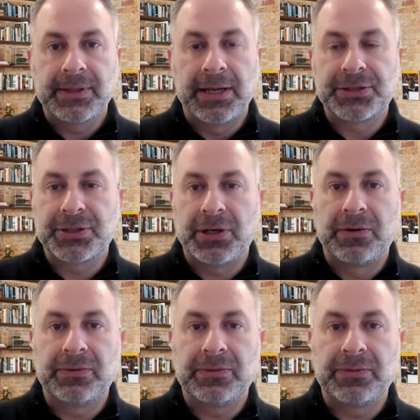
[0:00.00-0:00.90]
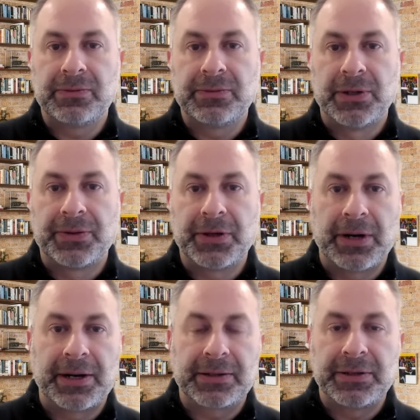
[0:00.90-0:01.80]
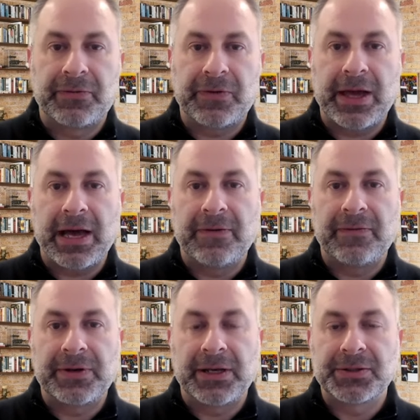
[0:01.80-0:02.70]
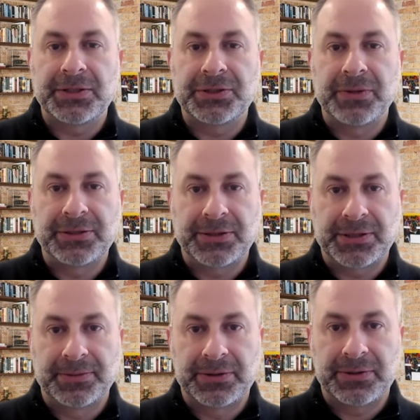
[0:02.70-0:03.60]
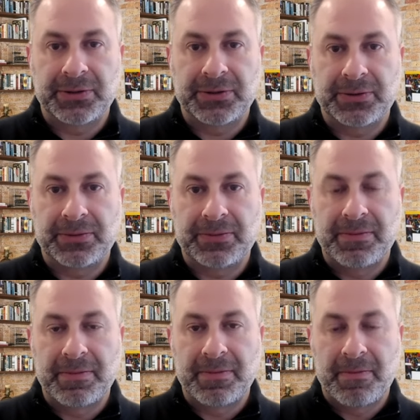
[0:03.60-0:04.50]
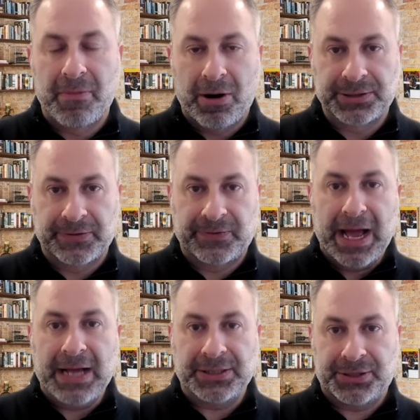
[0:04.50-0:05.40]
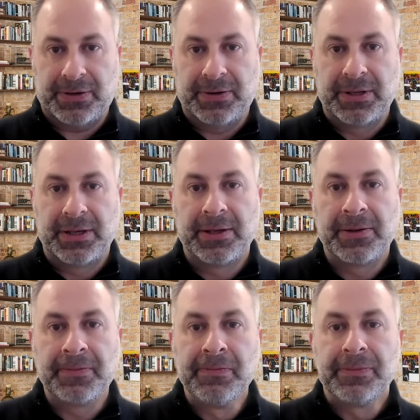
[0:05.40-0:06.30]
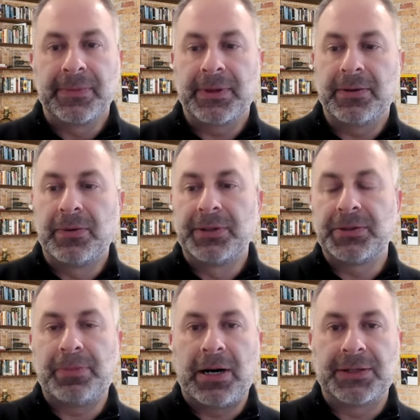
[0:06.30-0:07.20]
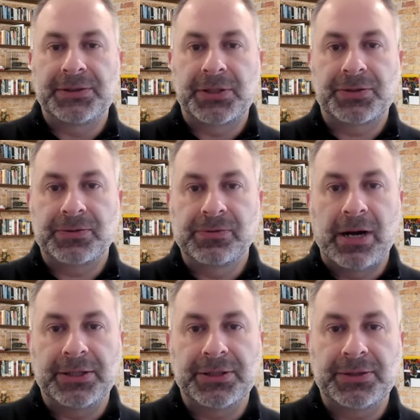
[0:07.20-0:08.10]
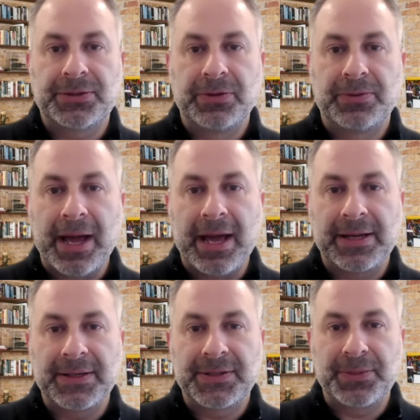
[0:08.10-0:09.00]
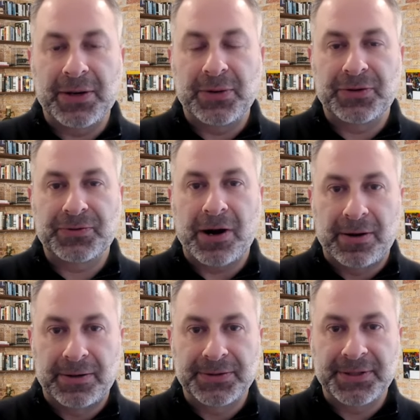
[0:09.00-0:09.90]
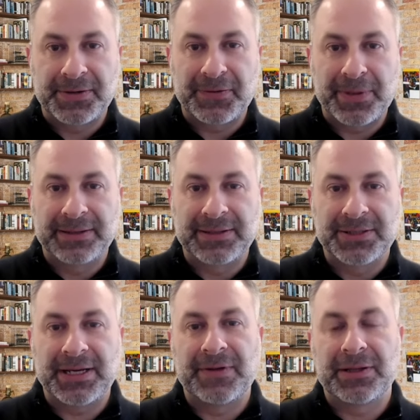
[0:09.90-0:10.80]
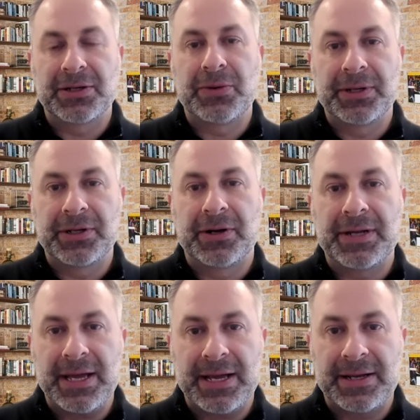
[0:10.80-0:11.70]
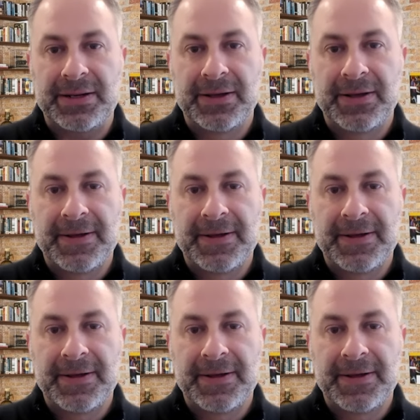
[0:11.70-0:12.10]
And so, theoretically, if you have another situation similar to March of last year, when depositors rush to a bank to make withdrawals, and if the bank doesn't have that liquidity on hand,